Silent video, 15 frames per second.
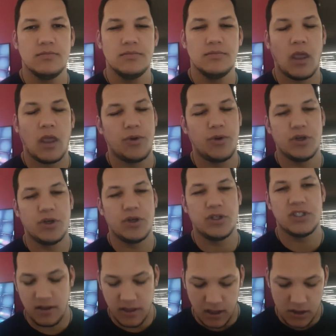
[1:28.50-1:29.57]

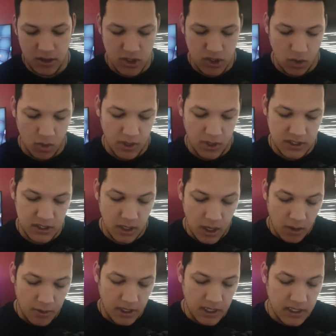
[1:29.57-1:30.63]
Appreciate it. Thank you so much.
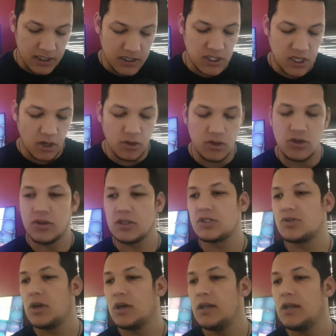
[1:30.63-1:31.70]
But let's go to this
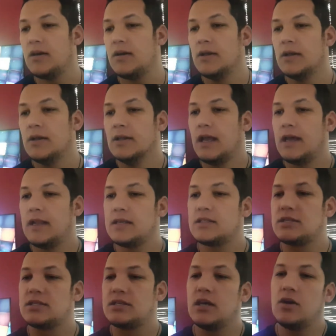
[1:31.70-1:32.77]
trailer and
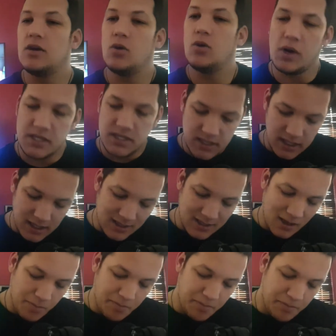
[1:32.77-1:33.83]
let's see what's
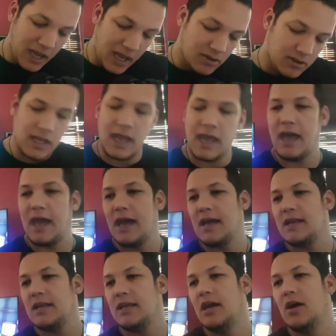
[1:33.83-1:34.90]
it about.
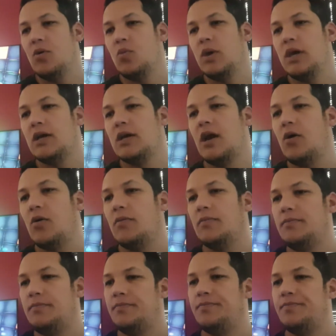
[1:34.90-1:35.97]
And here we go.
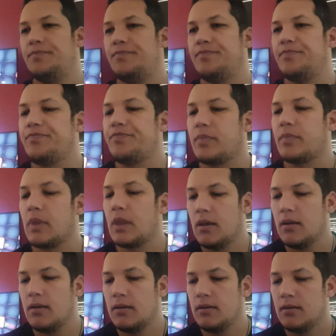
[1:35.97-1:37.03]
No
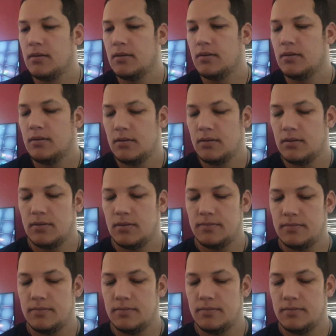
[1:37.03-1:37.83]
woman, no cry.